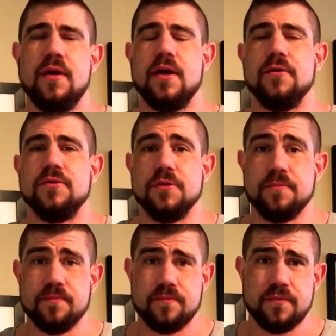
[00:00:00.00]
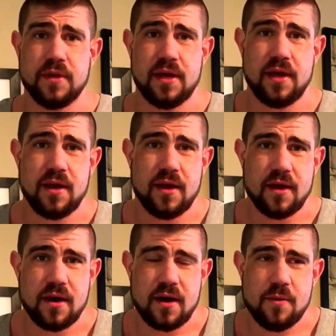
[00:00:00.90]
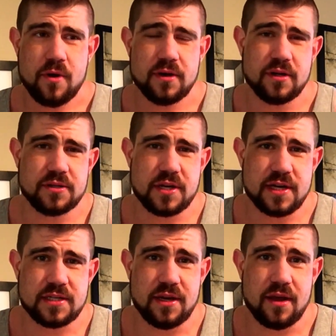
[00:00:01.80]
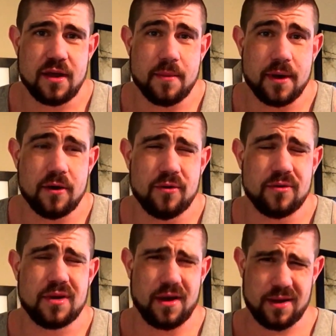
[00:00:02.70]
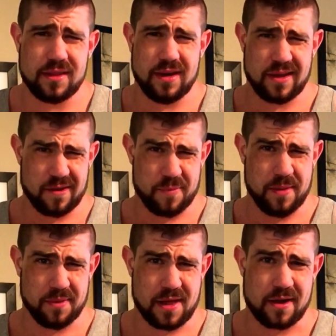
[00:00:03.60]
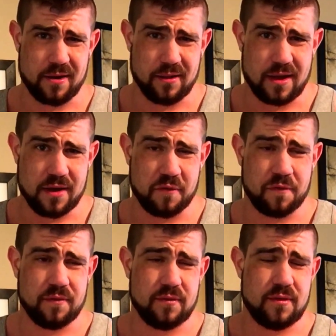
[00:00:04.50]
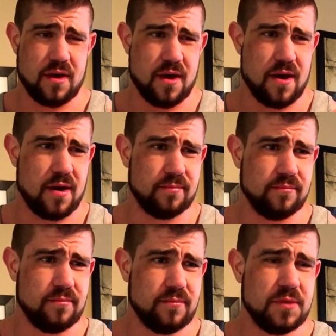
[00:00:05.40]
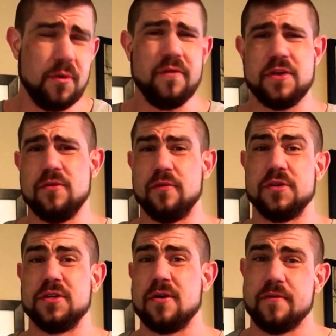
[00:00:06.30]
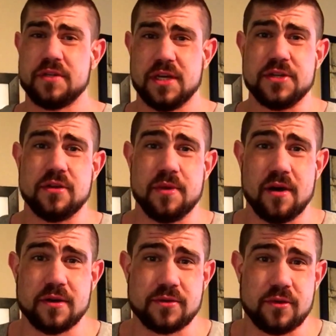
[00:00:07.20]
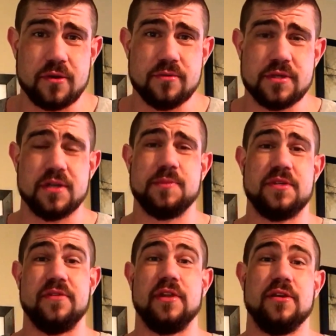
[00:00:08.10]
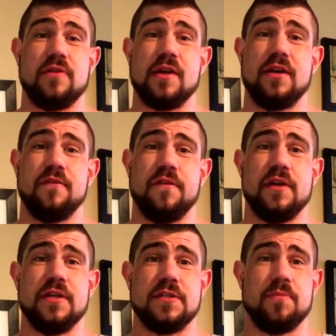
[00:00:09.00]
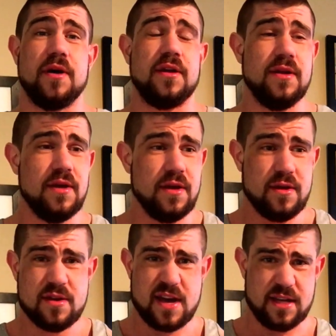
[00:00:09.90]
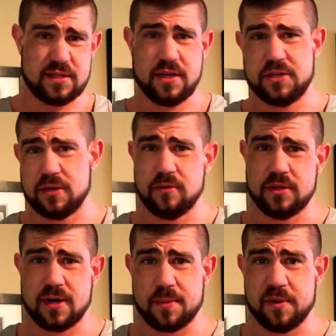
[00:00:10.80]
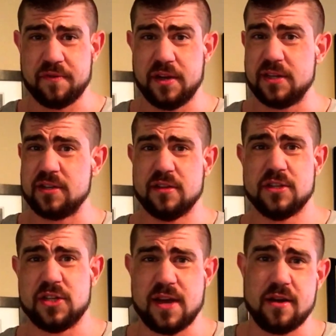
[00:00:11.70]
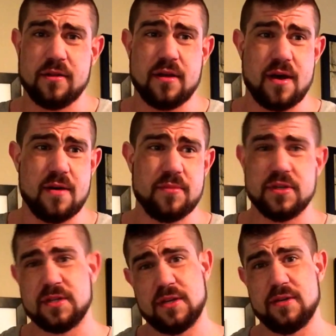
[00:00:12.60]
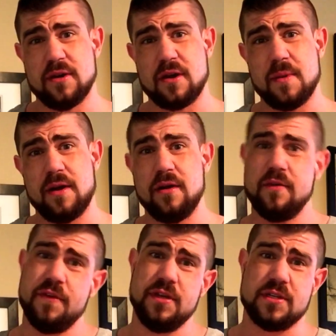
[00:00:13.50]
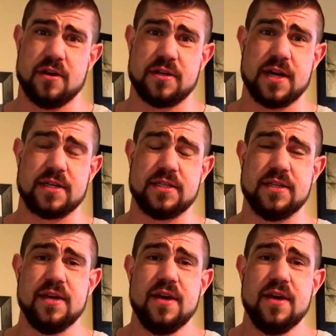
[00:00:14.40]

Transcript: Hey YouTube. I want to talk to you guys today about cutting the negative people out of your life. Um, it's more of a universal conversation to be honest with you. It's not specifically directed at fitness, but as I generally talk about fitness on this channel, I'm just going to talk about it in a fitness context.